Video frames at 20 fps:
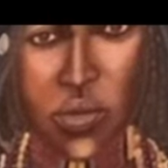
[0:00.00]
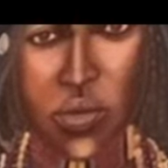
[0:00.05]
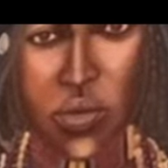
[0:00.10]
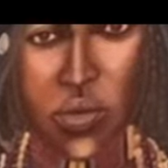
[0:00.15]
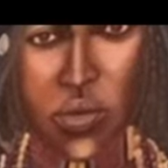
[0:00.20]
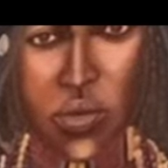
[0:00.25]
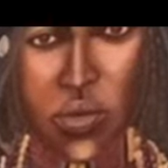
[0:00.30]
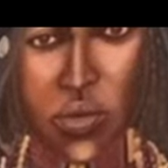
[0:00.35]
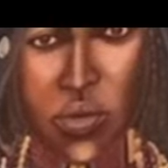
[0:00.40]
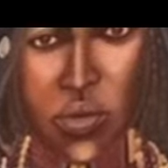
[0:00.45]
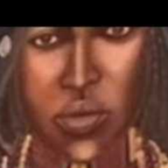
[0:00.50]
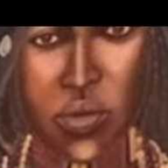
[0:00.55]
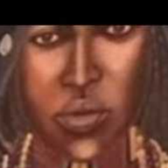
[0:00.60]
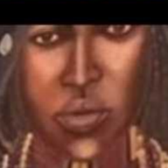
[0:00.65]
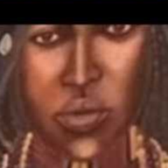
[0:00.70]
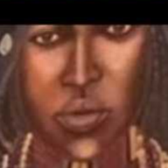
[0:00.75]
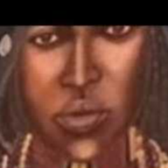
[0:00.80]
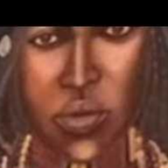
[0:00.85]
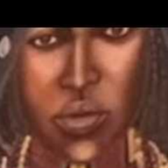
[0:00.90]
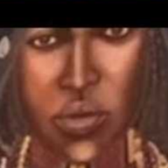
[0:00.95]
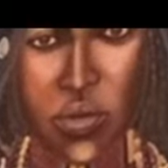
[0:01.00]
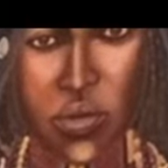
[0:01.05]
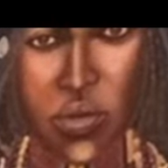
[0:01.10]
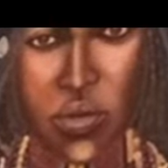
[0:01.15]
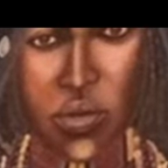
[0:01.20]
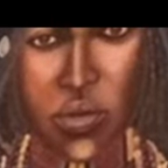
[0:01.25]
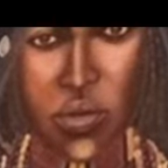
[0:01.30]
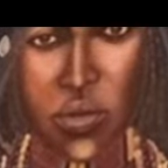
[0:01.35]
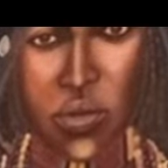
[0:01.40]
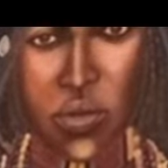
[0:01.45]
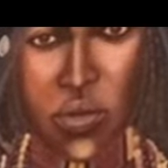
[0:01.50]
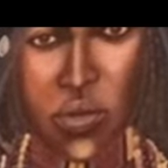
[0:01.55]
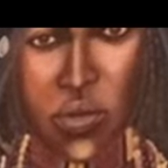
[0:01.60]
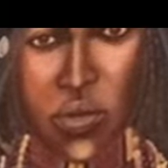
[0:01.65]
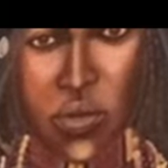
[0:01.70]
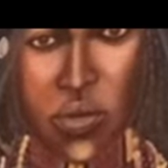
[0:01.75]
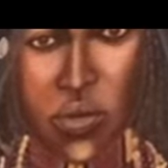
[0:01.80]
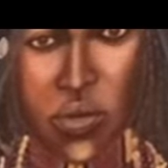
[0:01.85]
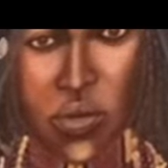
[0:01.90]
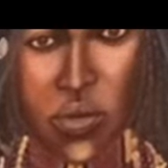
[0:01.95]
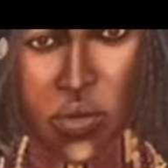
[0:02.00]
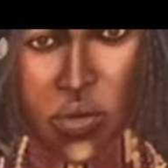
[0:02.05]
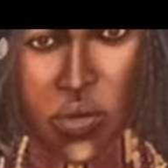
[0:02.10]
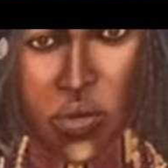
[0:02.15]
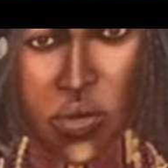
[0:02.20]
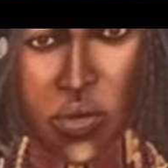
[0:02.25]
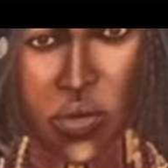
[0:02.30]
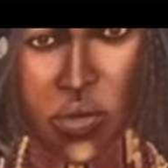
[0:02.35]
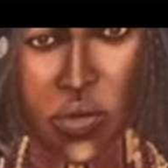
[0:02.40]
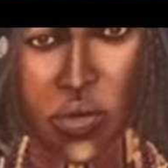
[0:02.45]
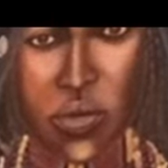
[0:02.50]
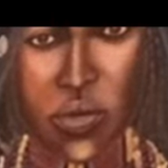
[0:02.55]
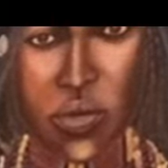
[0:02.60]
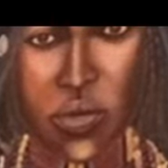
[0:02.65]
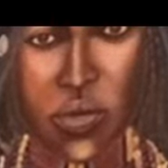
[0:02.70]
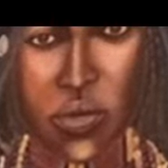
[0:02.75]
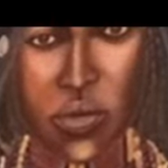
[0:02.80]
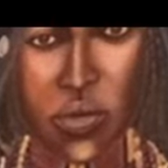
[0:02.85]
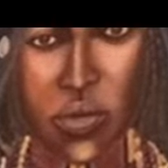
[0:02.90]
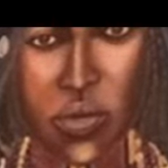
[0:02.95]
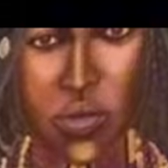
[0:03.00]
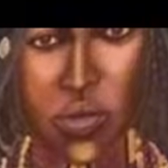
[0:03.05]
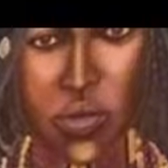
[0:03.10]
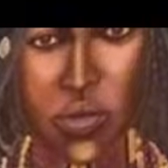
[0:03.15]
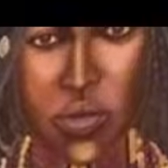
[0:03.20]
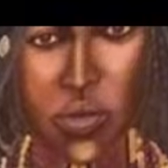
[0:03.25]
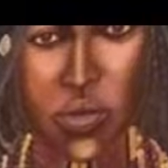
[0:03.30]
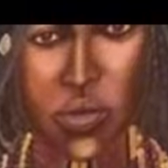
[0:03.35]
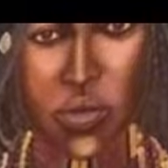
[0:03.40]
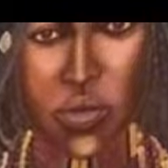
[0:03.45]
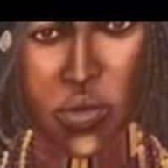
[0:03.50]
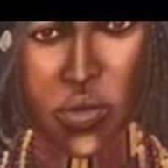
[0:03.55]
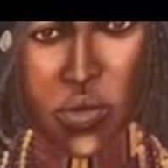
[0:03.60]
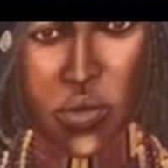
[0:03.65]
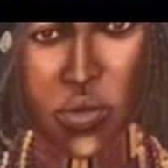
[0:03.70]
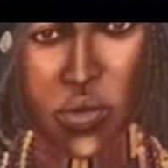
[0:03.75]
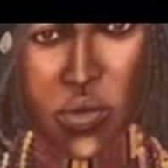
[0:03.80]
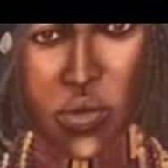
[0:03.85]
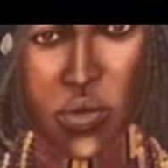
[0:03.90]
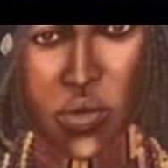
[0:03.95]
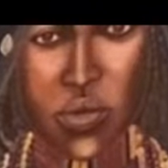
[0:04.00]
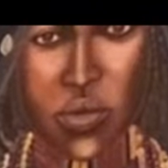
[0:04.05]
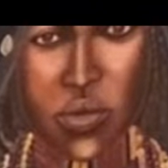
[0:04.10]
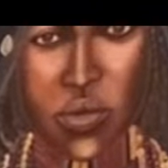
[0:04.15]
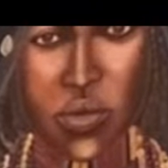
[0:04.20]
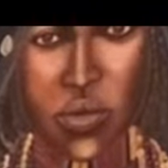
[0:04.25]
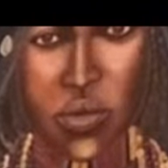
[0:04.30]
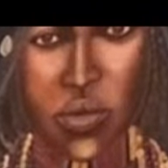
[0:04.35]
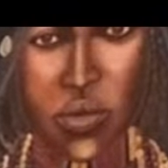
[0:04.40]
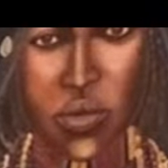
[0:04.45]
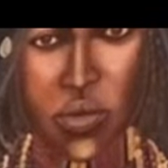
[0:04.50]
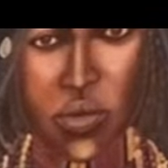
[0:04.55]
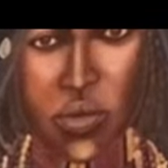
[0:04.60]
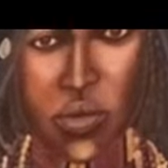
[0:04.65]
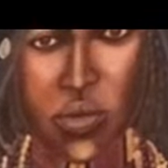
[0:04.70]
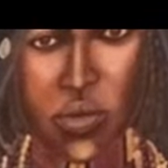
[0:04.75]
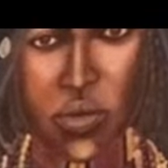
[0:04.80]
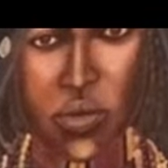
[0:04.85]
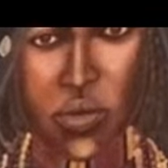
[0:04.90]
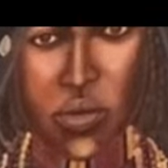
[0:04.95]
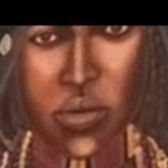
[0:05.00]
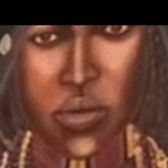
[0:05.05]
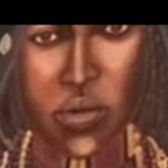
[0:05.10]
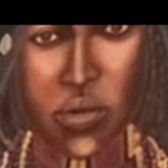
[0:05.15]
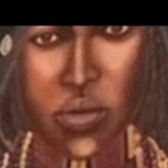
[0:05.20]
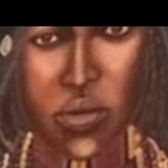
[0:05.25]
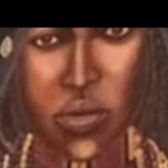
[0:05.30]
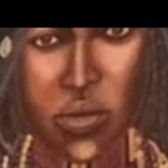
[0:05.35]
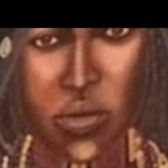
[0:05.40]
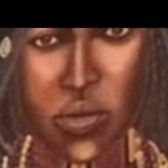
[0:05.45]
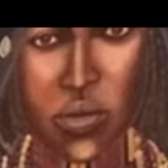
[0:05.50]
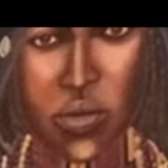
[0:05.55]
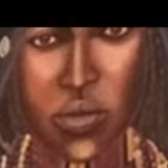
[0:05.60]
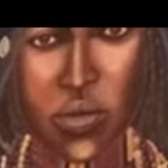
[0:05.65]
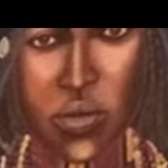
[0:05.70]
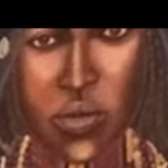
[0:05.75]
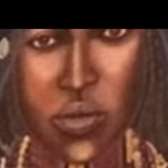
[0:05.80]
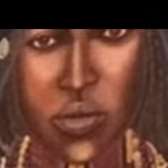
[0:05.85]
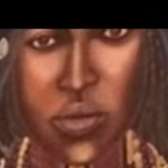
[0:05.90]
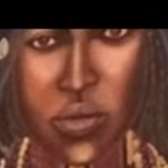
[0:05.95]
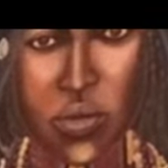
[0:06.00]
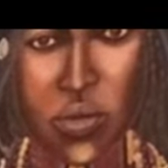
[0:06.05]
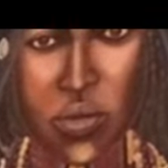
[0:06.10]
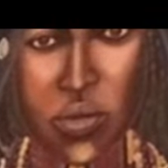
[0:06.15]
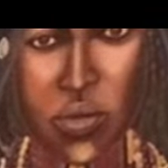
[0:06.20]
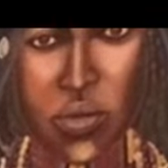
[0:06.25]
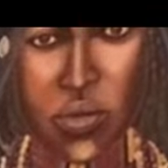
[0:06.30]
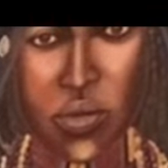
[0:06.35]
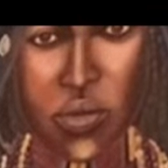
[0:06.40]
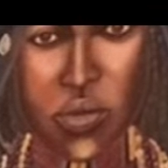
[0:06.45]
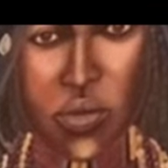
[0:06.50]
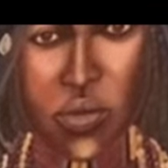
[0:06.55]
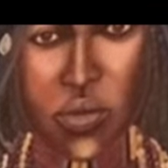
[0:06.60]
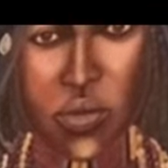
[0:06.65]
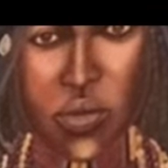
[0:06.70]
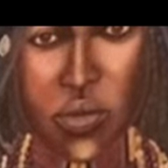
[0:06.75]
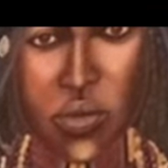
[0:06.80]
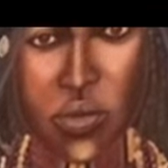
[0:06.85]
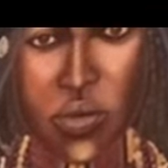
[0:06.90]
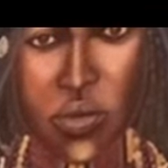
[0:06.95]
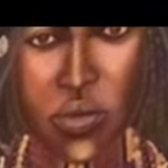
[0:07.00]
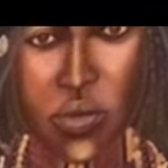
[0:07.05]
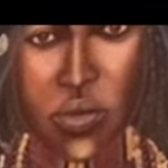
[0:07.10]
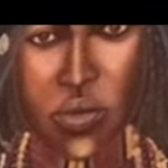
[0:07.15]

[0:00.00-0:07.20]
The person shown says nothing.